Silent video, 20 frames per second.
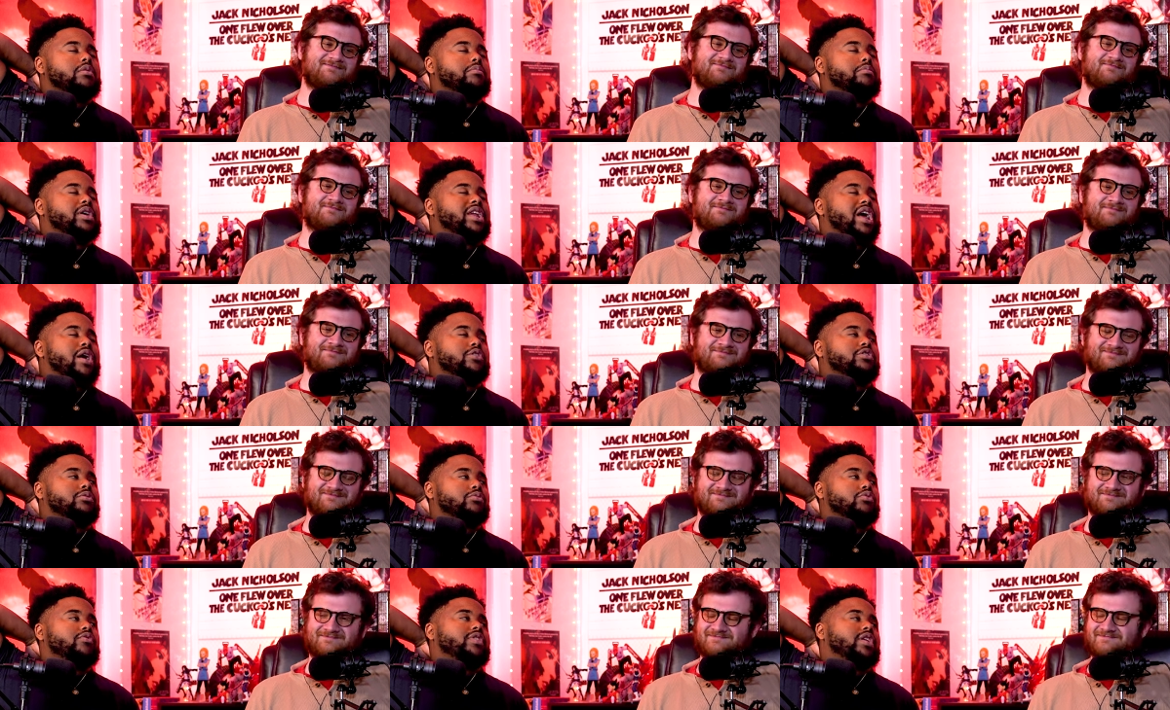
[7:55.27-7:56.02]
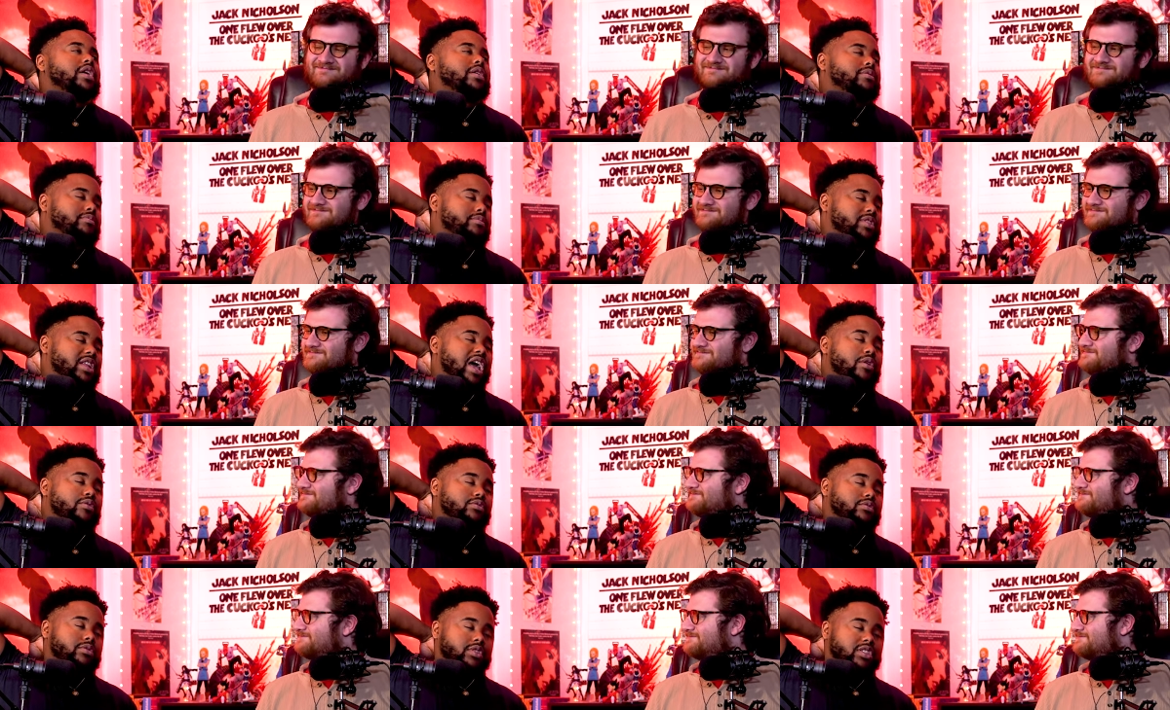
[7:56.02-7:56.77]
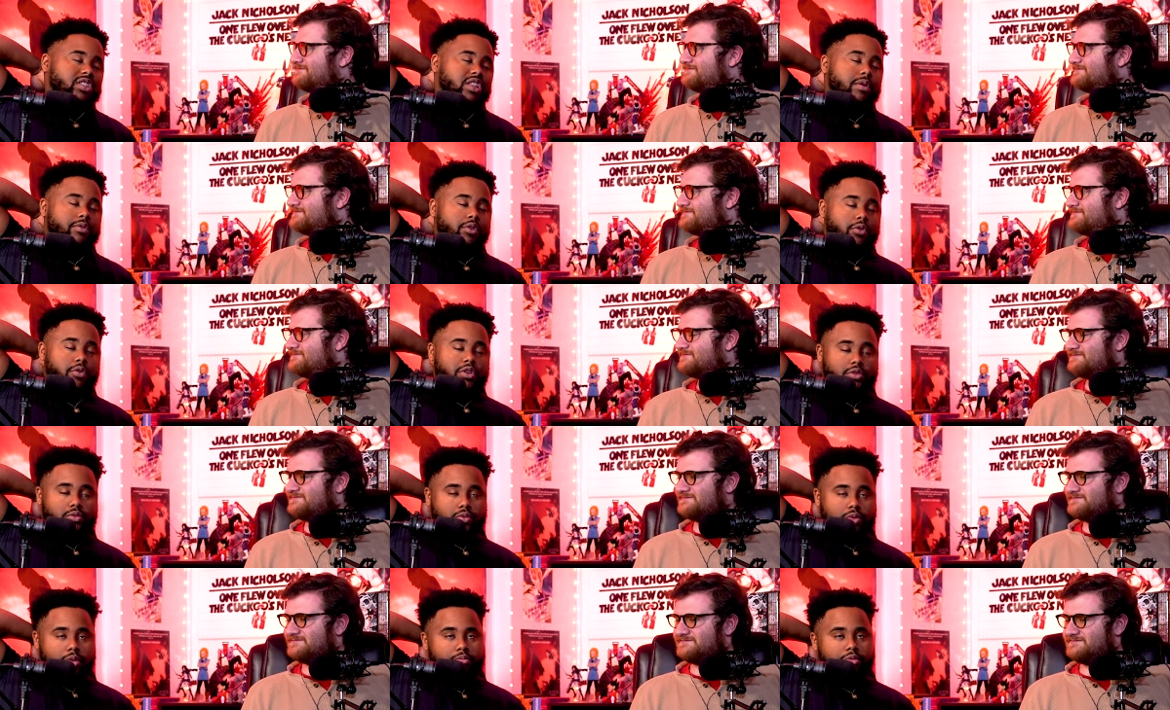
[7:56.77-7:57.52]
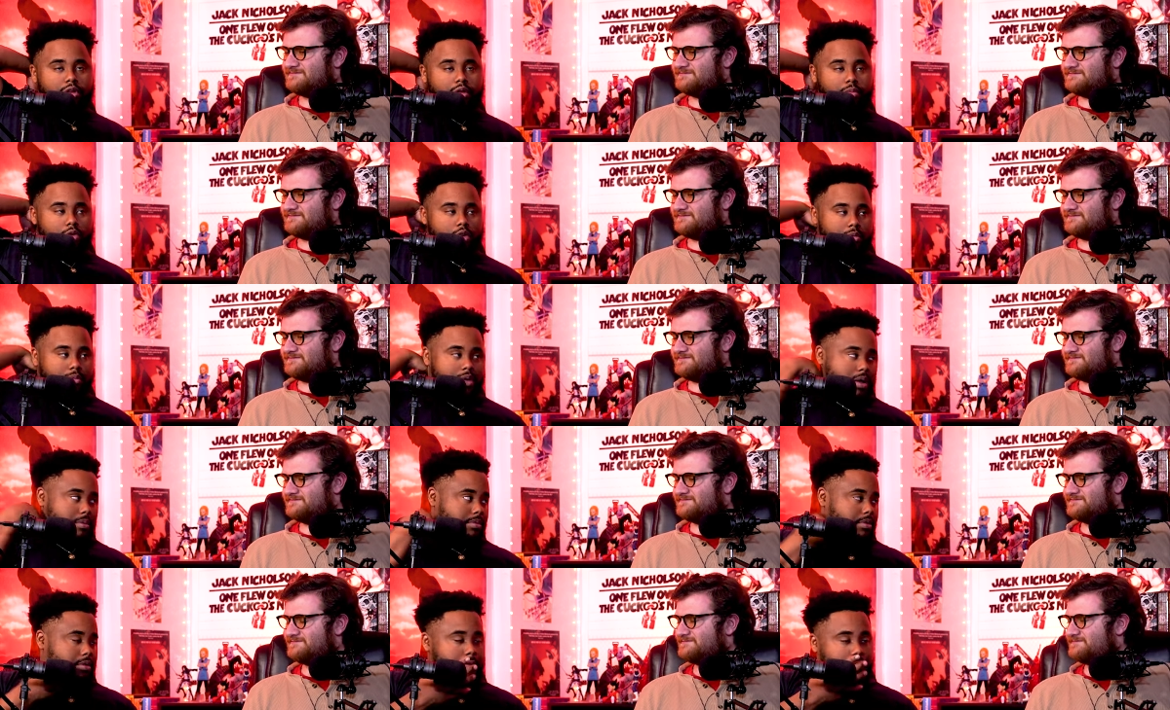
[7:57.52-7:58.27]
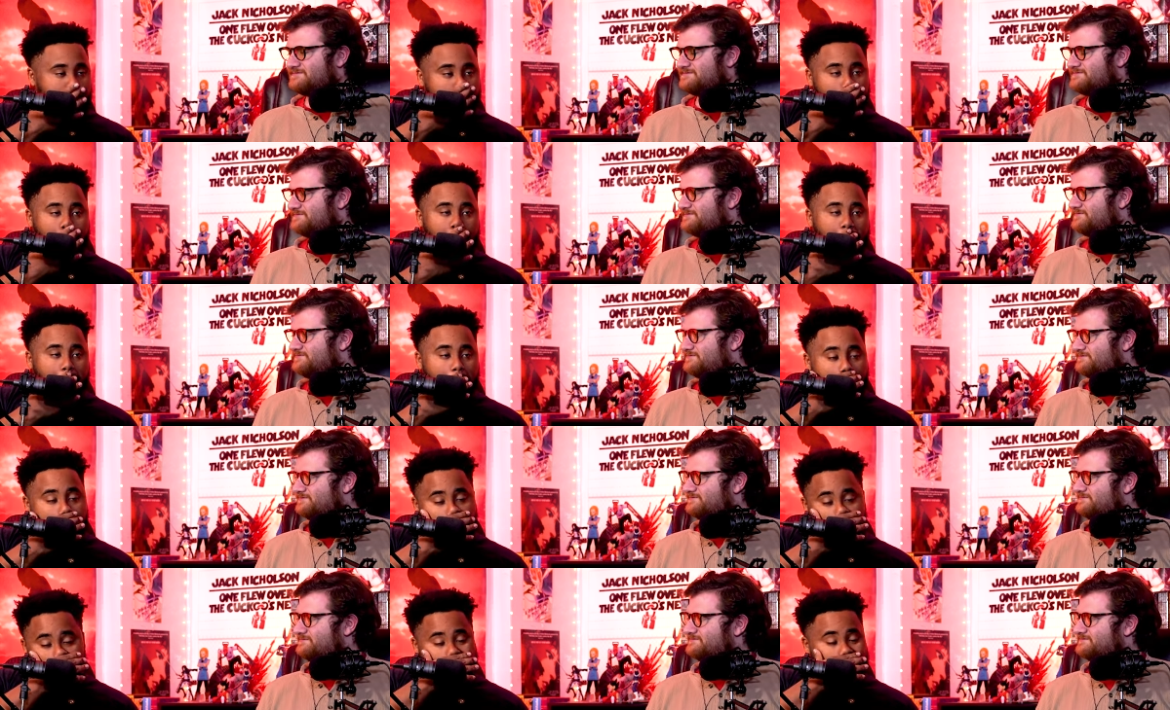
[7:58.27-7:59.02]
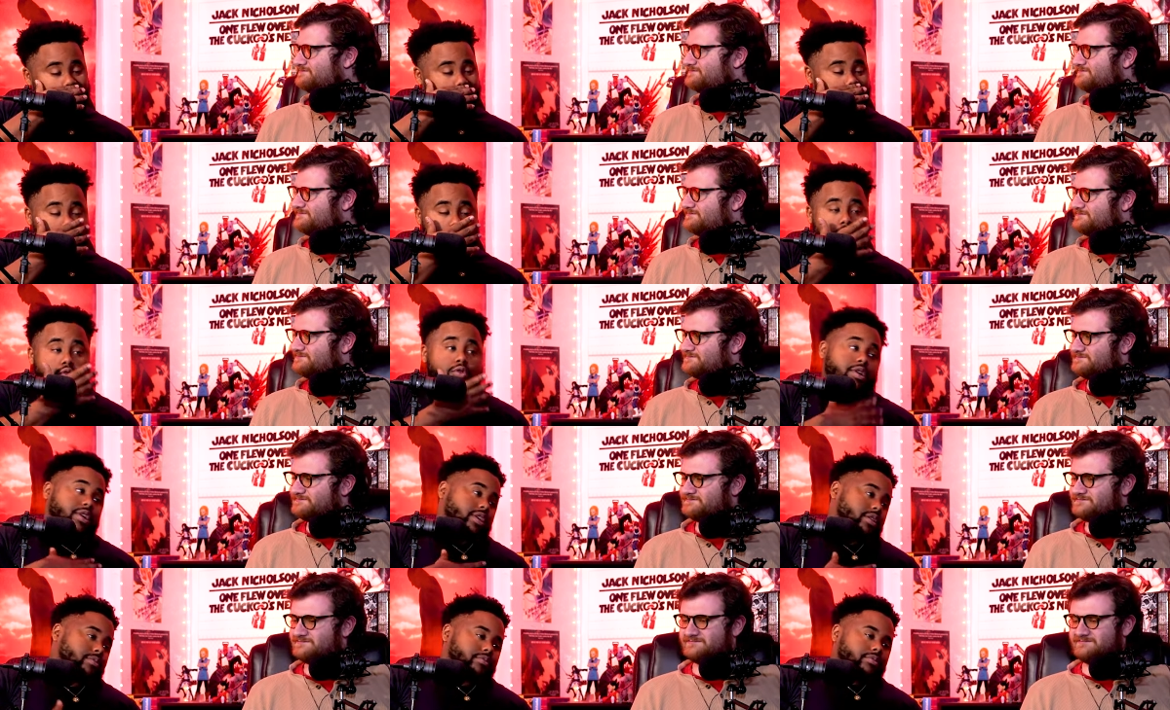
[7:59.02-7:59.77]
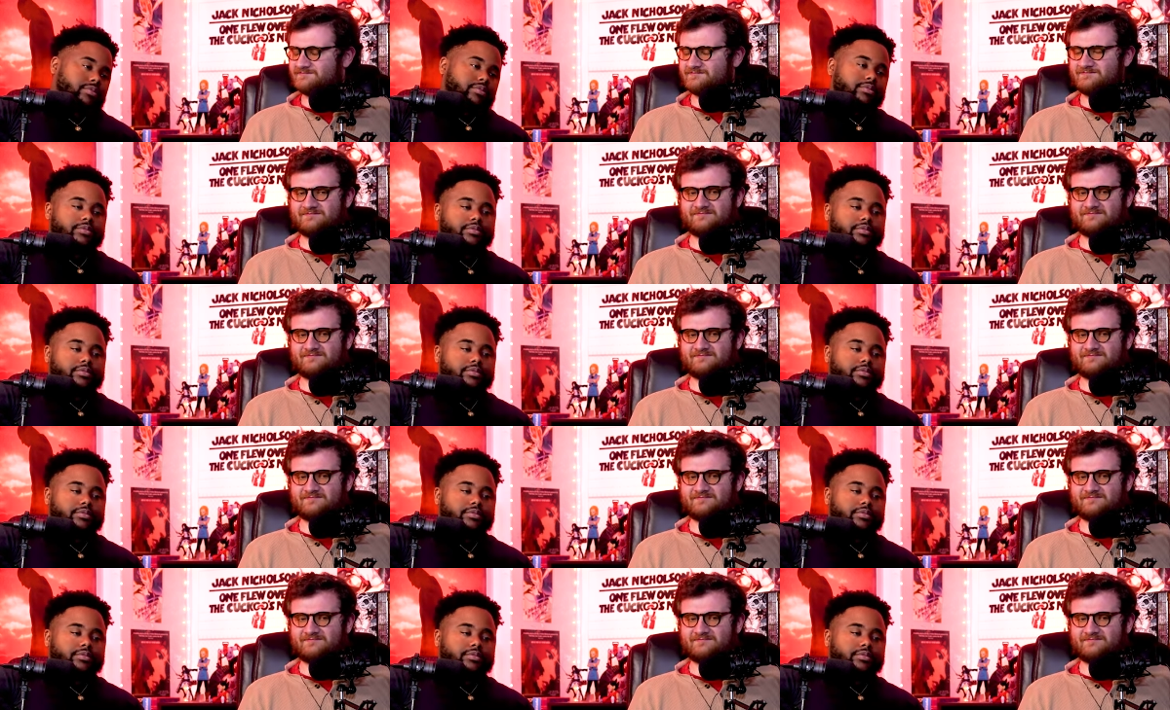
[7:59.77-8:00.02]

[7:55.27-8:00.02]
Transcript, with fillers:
Speaker 1: But that was the movie that, but that was the Stumble Louis is what put him on the map though. Mm-hmm. And that's according to him.